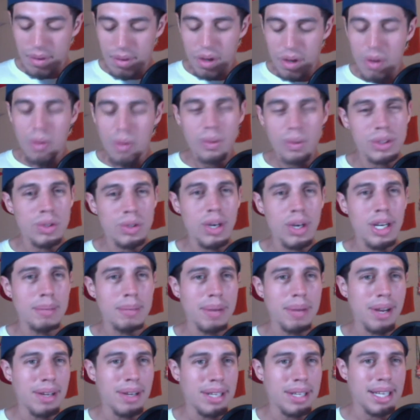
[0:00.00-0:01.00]
what's great
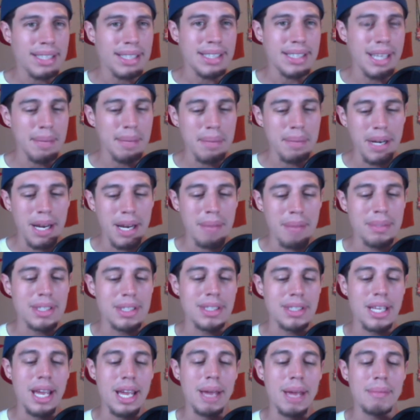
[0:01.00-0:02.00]
about Aleksi
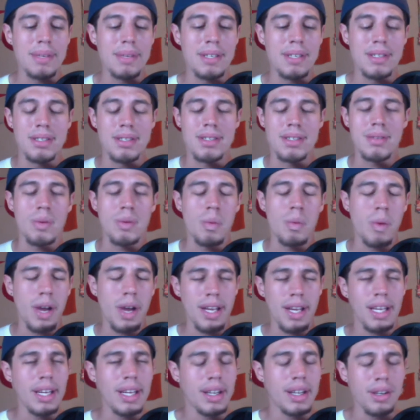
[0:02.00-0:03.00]
Heponiemi's game is
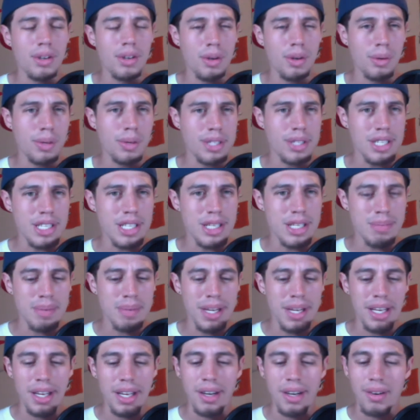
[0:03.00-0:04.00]
what he can do with his
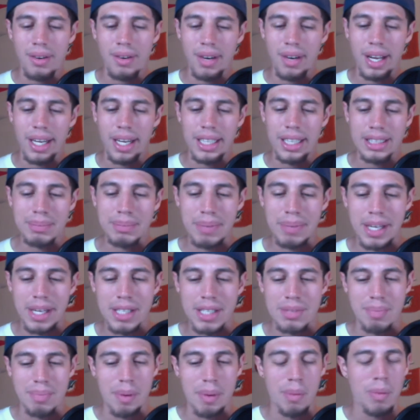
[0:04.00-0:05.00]
speed and creating
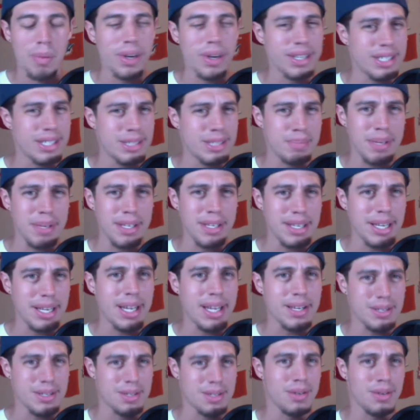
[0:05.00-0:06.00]
space. But what has been the
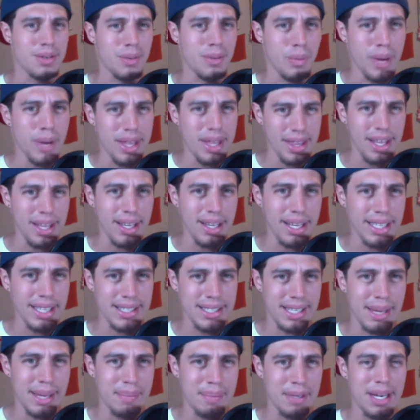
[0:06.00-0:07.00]
issue with
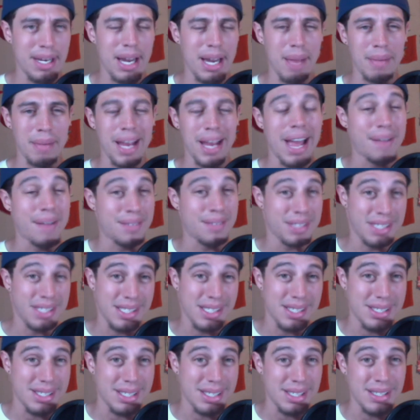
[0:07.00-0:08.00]
Aleksi Heponiemi ever
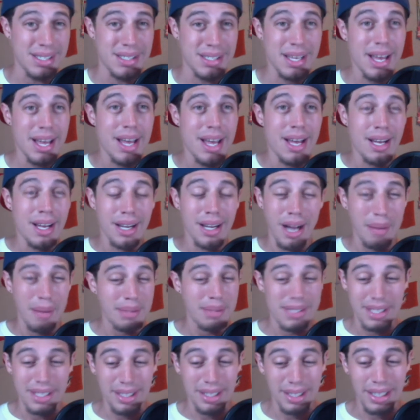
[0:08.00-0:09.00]
since he's come
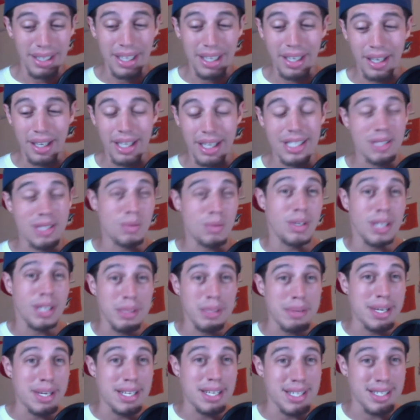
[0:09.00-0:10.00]
into the league? It's really
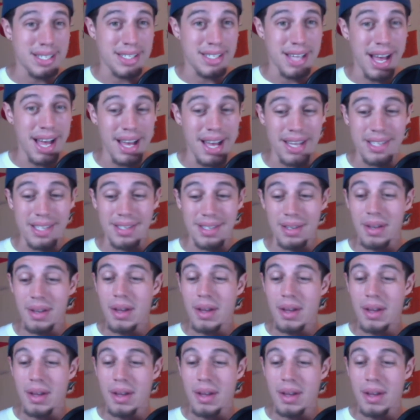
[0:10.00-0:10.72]
been his size